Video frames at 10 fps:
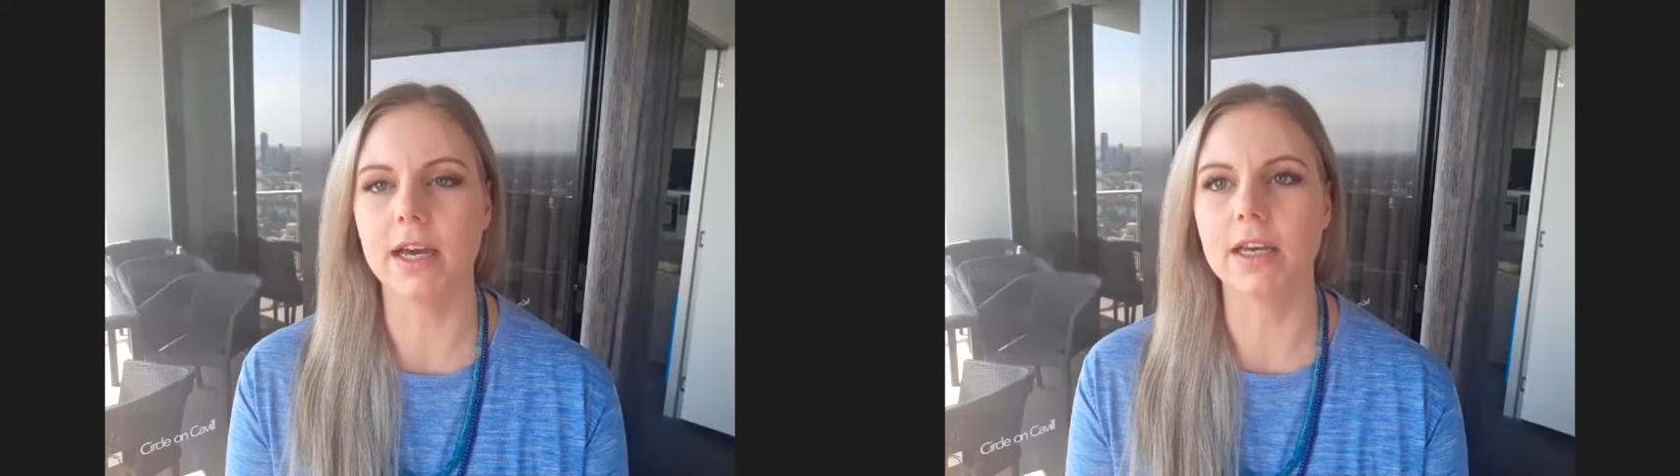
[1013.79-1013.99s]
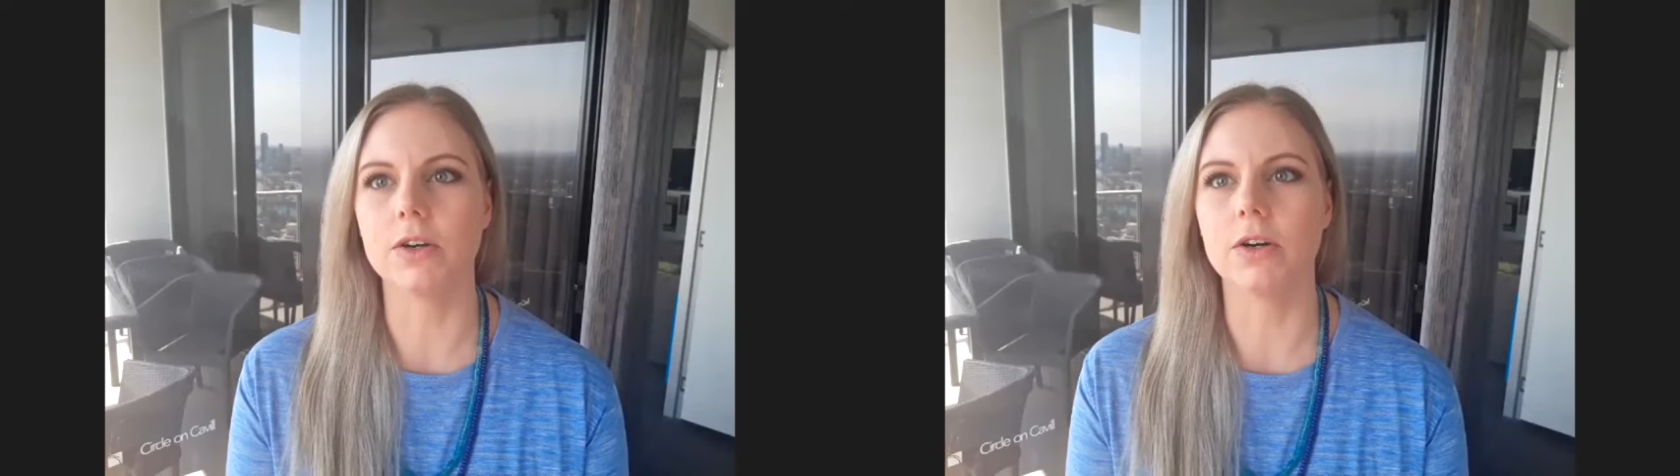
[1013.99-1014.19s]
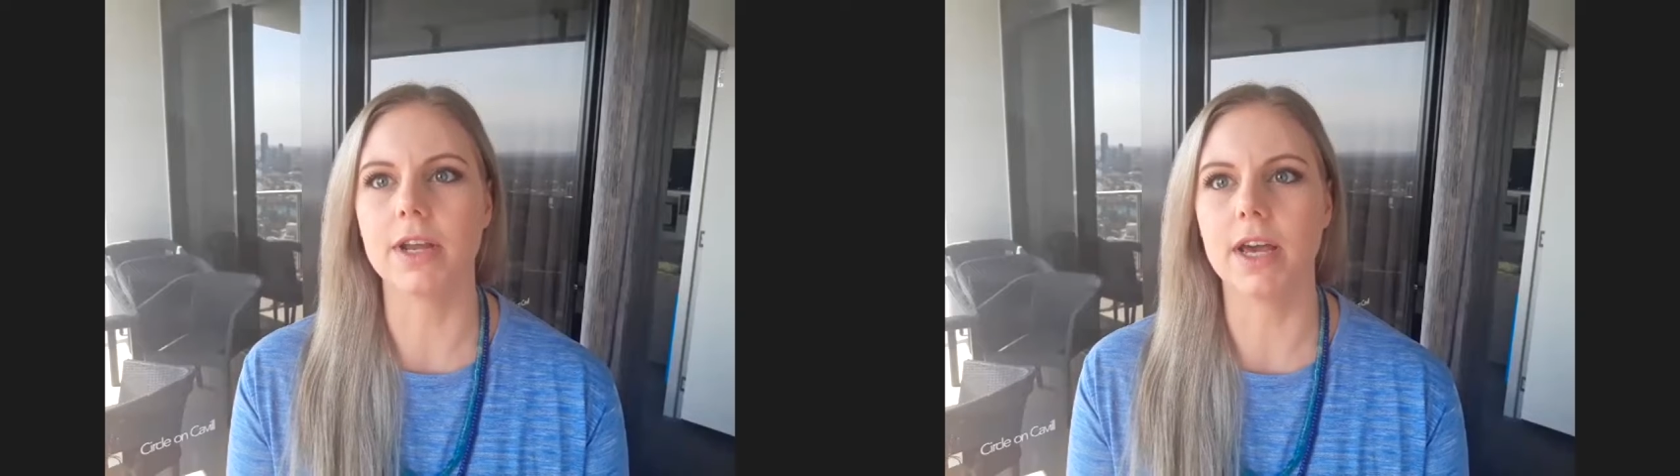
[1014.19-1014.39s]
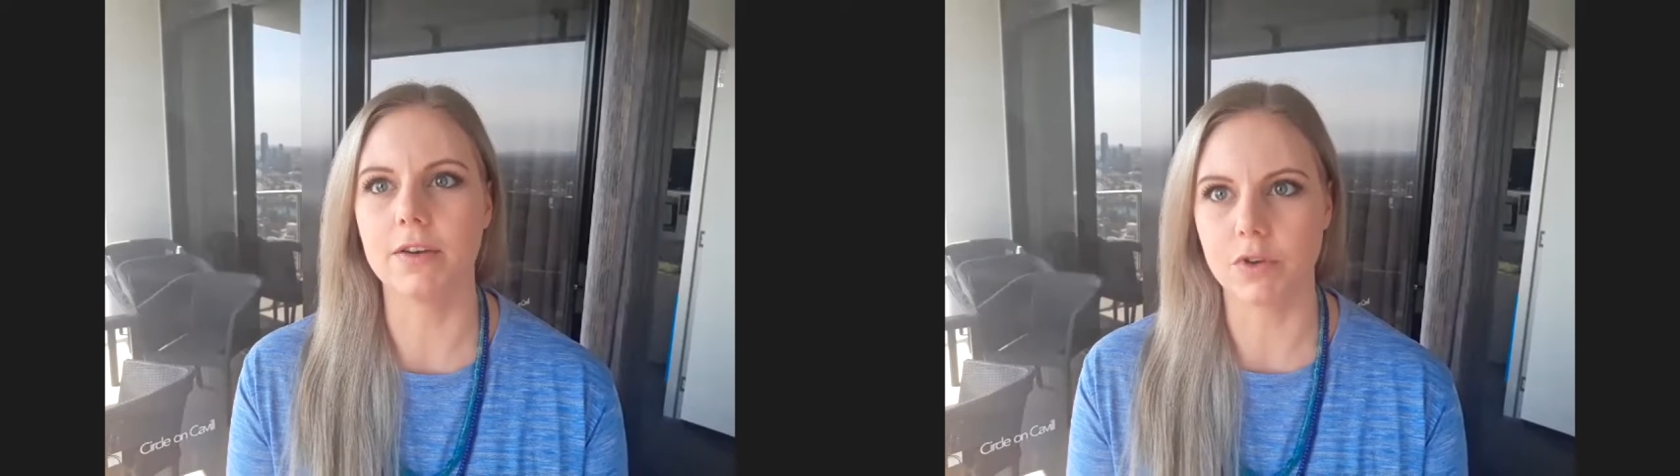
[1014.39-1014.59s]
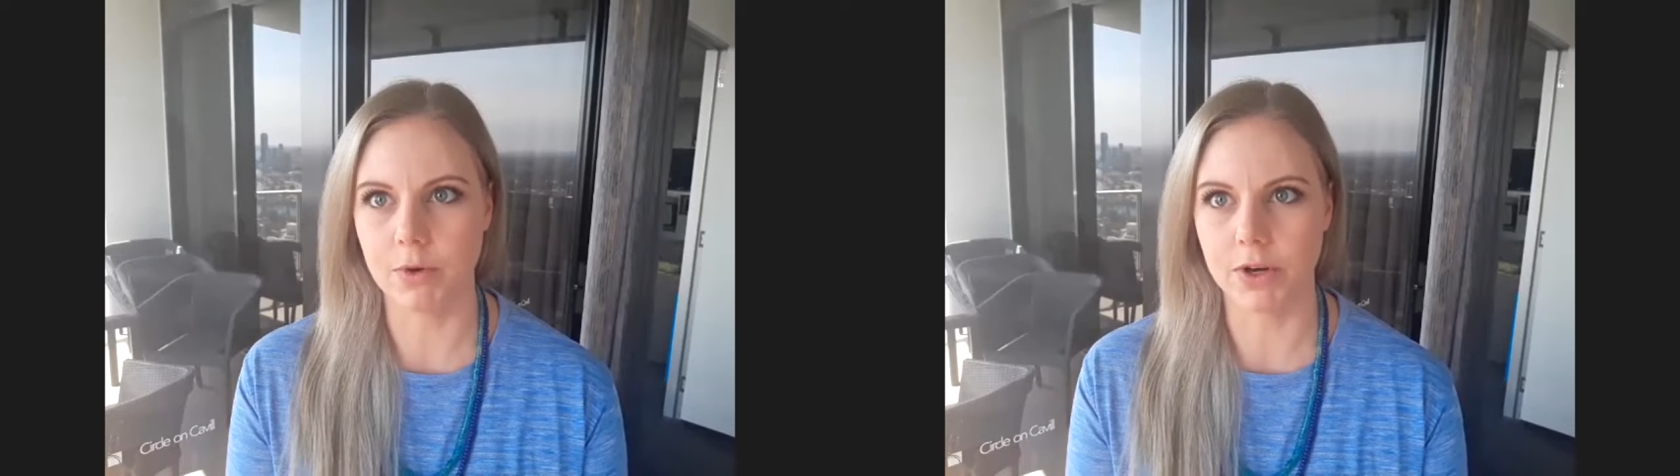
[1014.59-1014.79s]
taking on
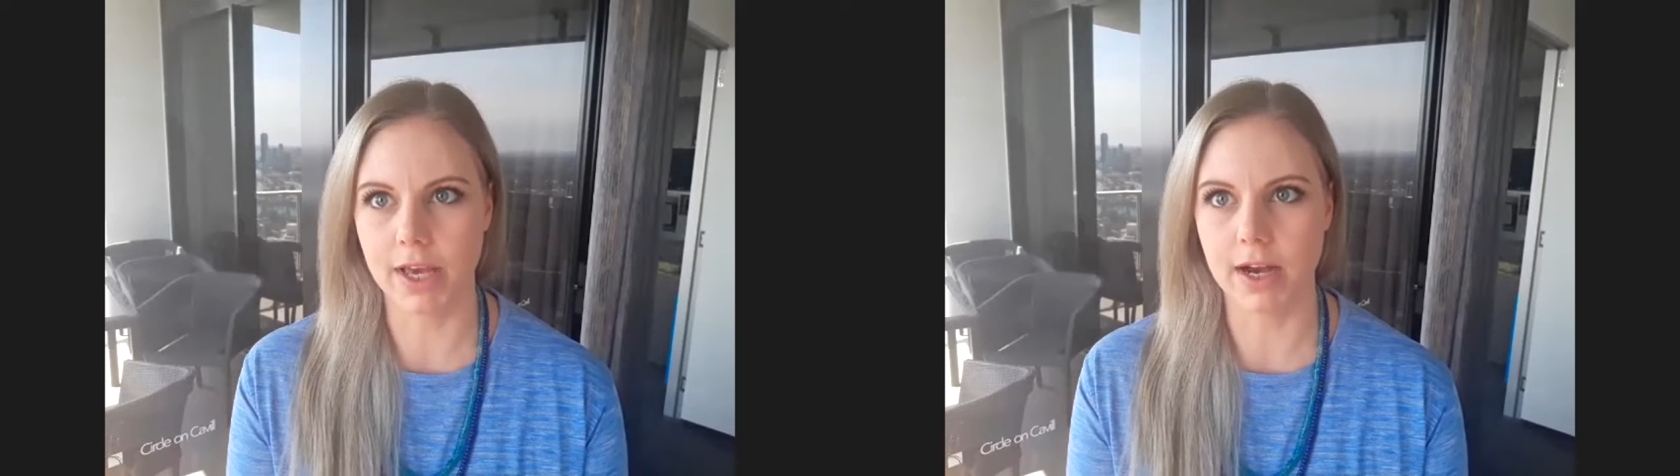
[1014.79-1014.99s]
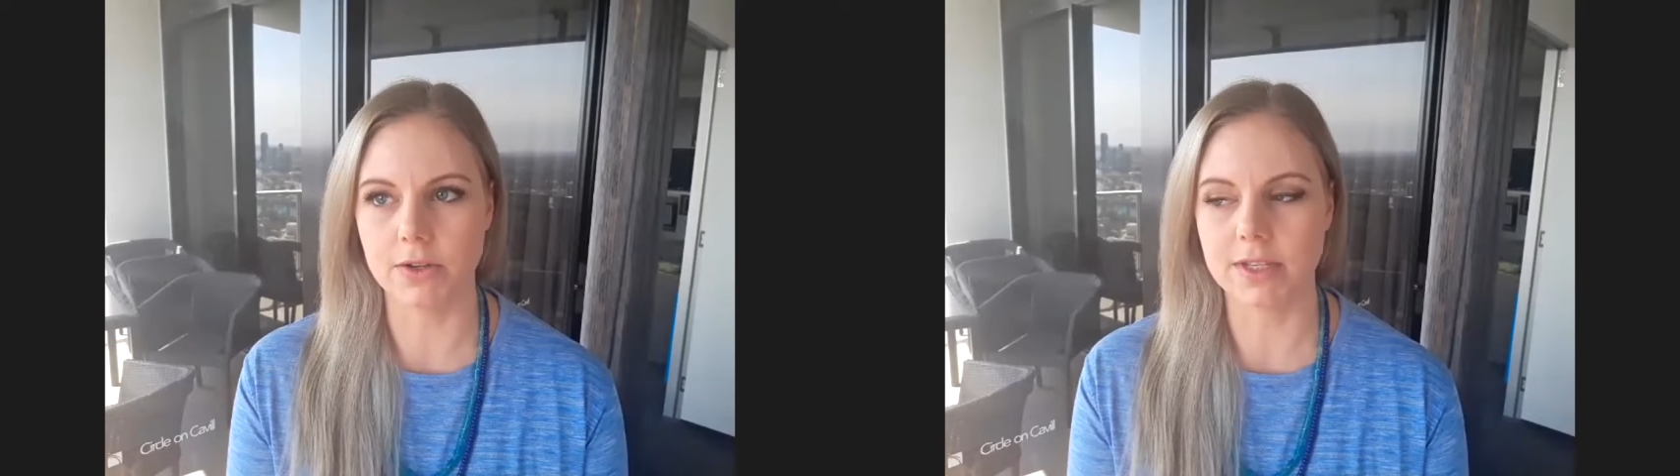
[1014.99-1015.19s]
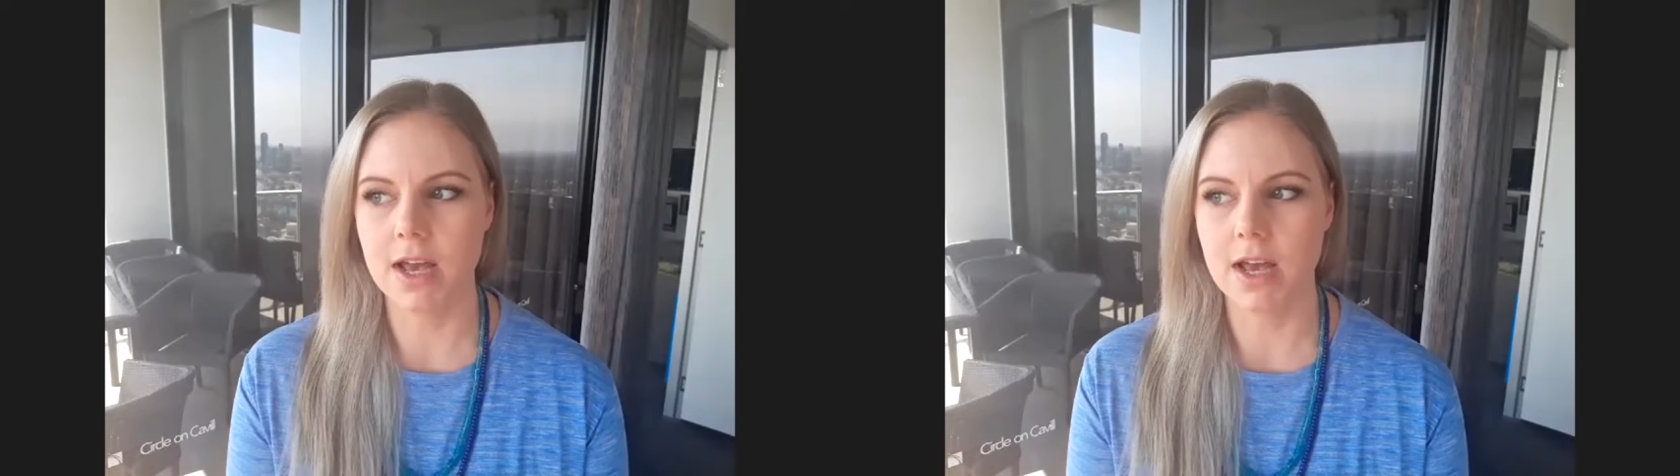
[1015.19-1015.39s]
everybody else